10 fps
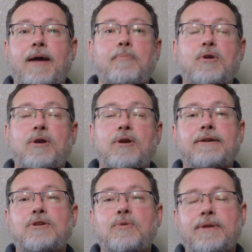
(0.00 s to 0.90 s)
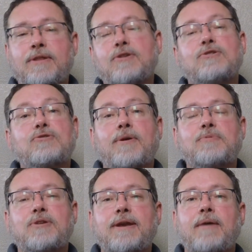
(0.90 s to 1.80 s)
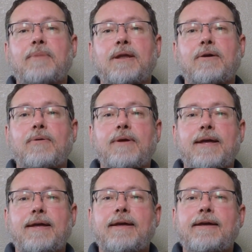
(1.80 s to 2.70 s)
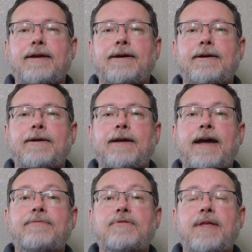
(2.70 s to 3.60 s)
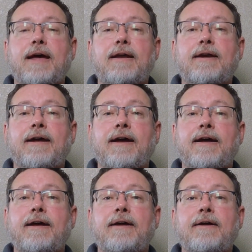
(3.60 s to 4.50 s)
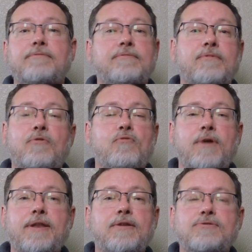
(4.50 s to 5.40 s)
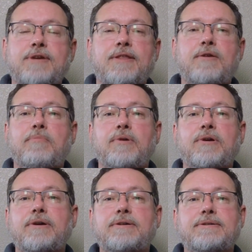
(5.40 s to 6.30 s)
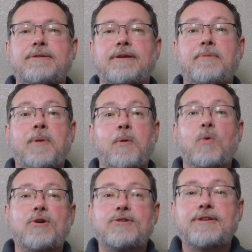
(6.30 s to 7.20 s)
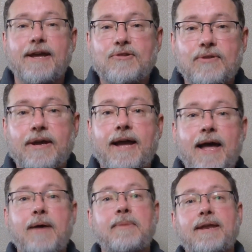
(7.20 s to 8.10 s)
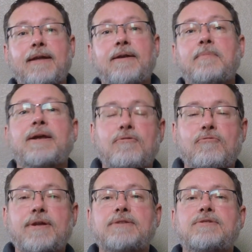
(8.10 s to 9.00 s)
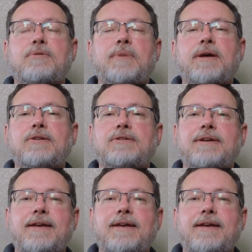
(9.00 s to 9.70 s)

I'll put a link to it in the description down below. After that, I read those other books. My work schedule accommodated my need to read so much.